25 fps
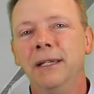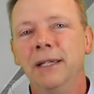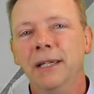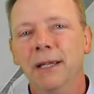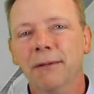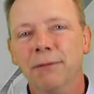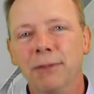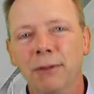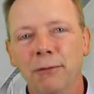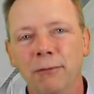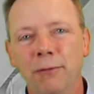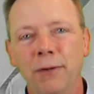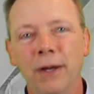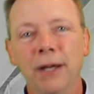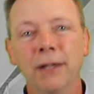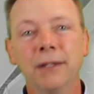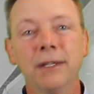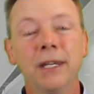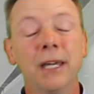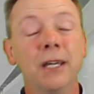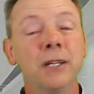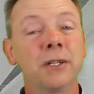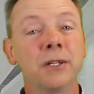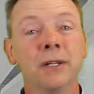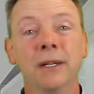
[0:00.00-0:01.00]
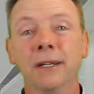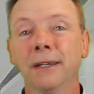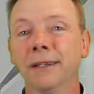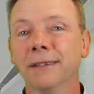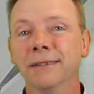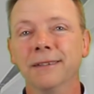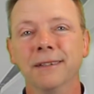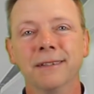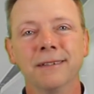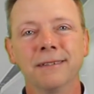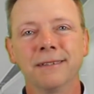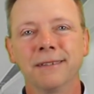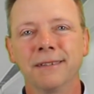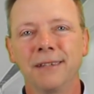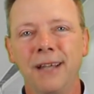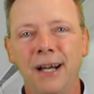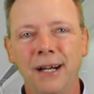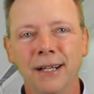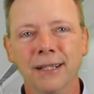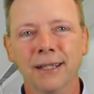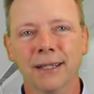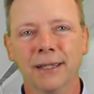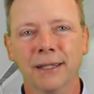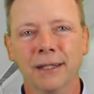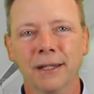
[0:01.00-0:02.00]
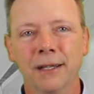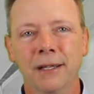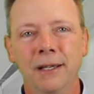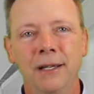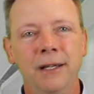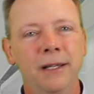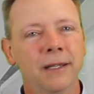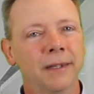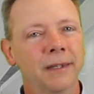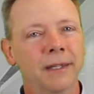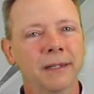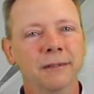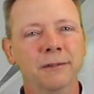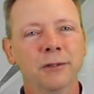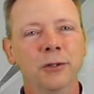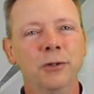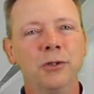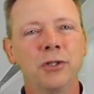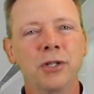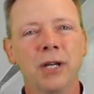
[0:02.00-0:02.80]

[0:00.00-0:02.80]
if the foundation isn't solid, these new